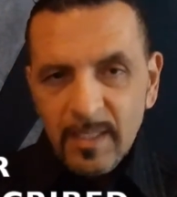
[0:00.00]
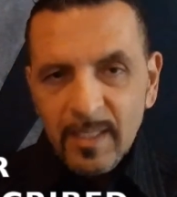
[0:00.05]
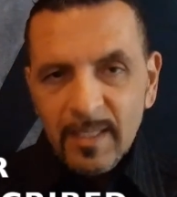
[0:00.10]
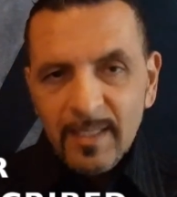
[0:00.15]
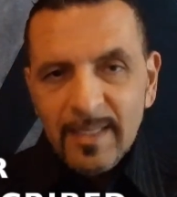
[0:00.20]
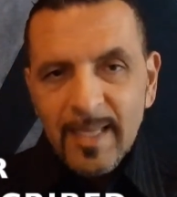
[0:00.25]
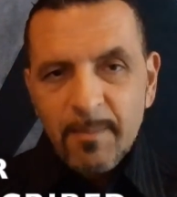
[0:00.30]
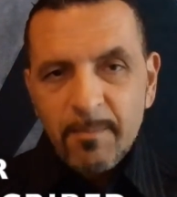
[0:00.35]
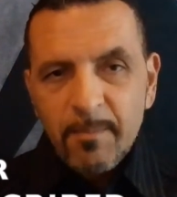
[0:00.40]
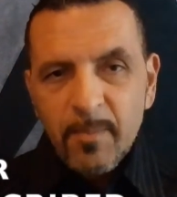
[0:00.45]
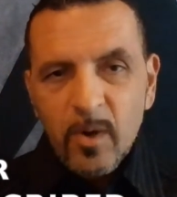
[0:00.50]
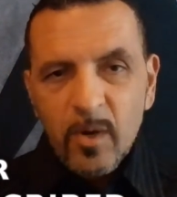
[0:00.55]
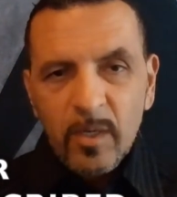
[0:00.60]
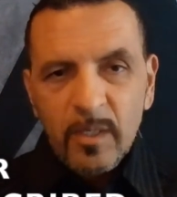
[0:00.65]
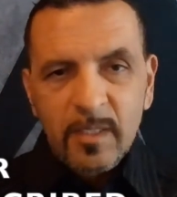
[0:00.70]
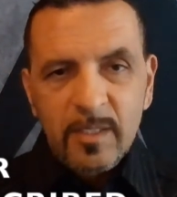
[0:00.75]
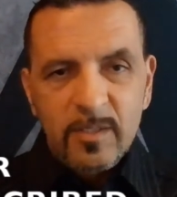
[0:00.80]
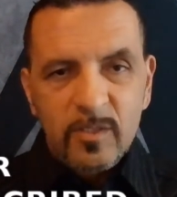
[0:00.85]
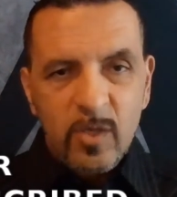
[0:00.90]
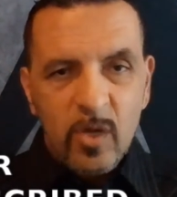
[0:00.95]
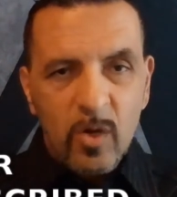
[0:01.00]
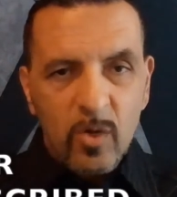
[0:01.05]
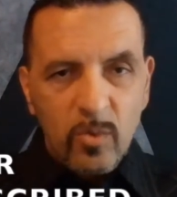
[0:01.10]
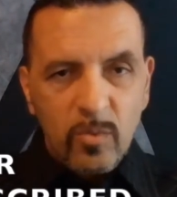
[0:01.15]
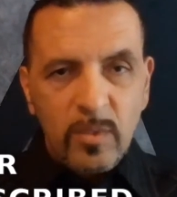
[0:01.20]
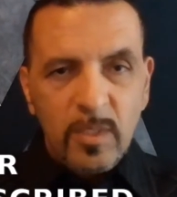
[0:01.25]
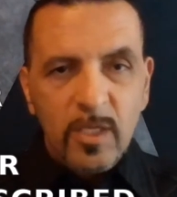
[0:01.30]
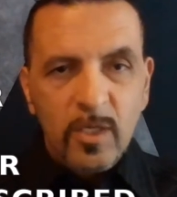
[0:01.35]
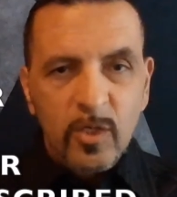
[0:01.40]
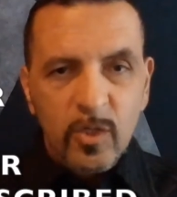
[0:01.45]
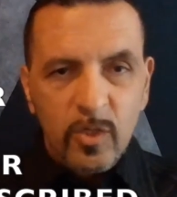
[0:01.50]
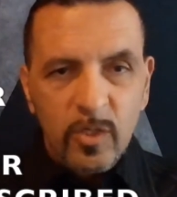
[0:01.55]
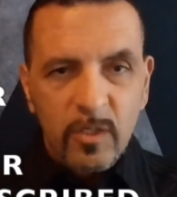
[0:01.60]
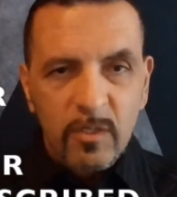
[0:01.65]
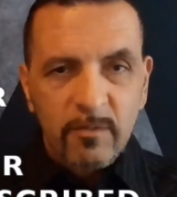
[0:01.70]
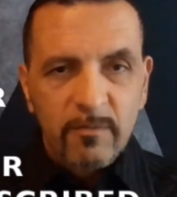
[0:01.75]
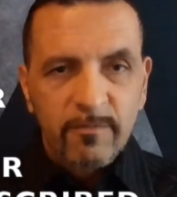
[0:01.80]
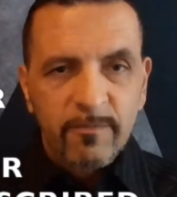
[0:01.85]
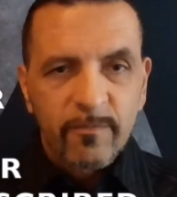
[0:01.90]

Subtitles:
That mark is only good